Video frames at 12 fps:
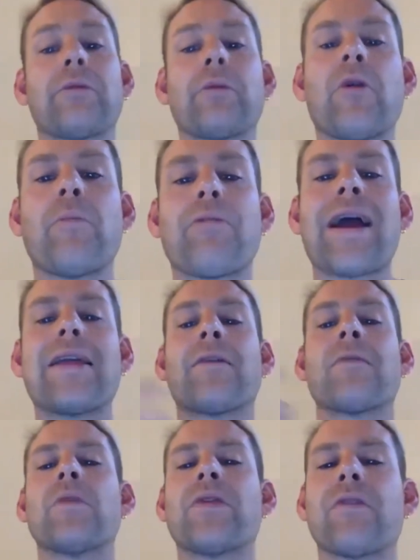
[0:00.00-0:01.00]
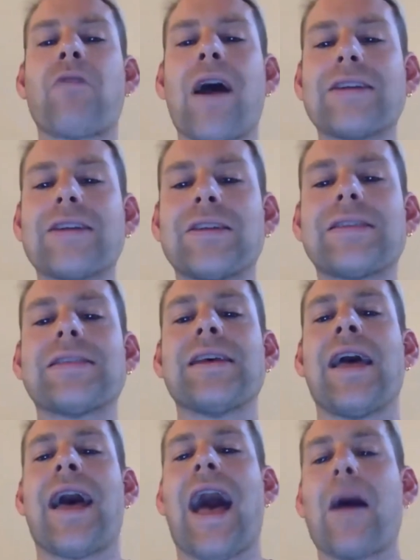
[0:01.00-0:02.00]
We will break them with the righteous
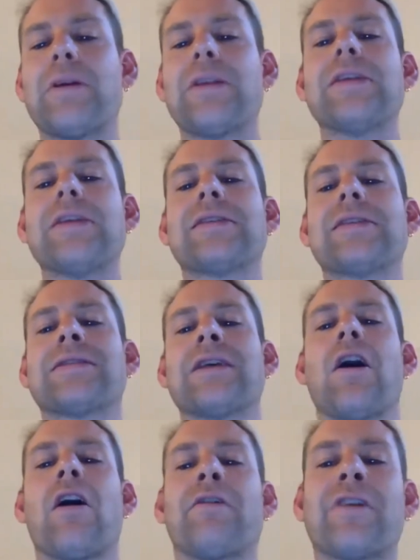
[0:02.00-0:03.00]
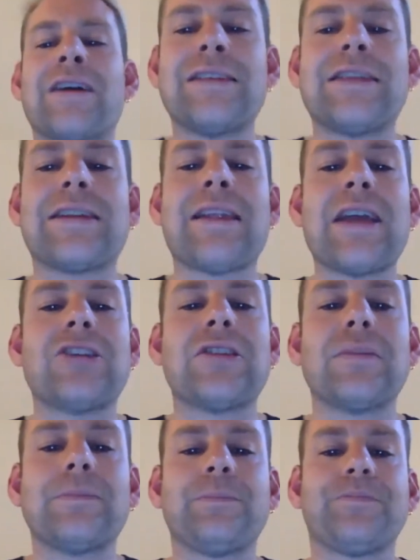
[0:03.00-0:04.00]
happiness of our
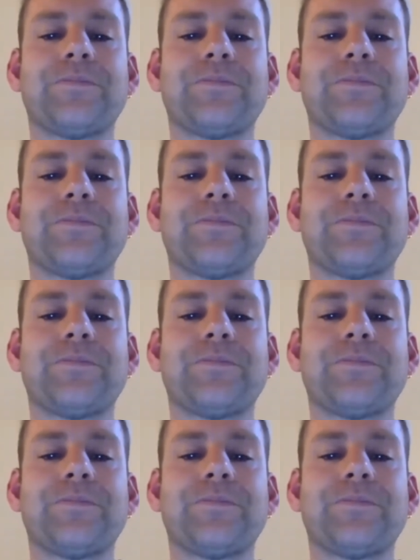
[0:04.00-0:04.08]
indignation.